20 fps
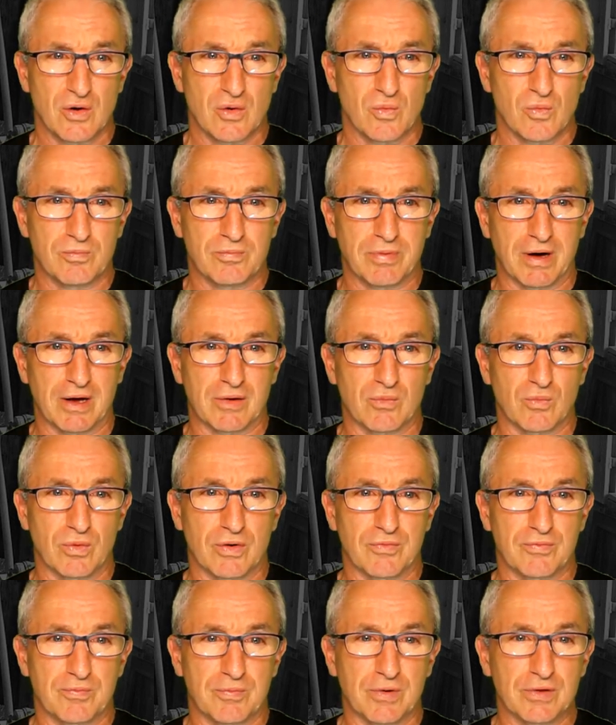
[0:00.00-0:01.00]
but
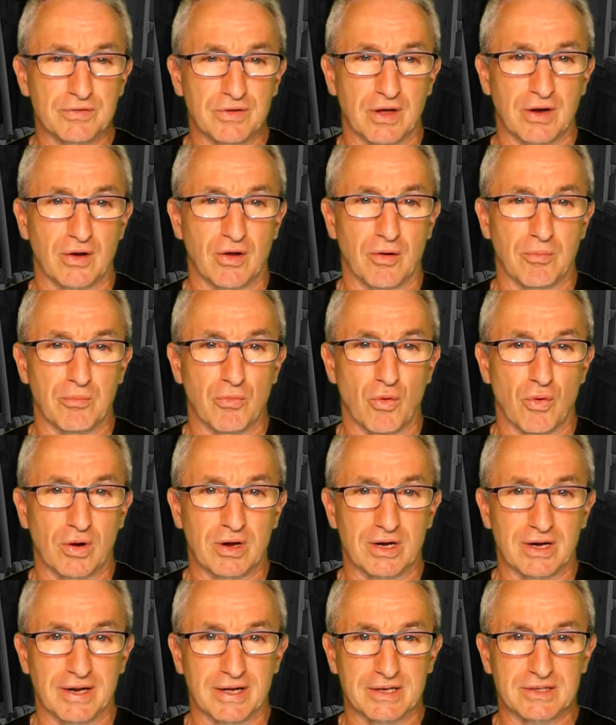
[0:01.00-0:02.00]
we've built a lot more
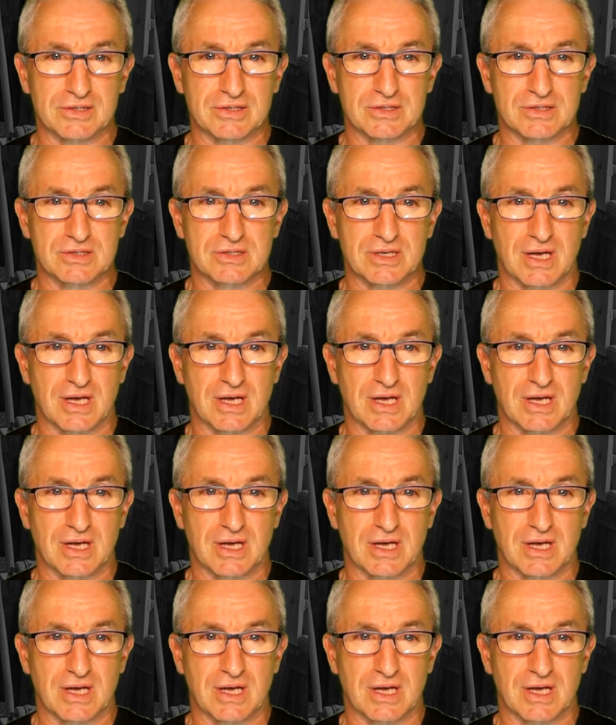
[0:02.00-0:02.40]
collectors,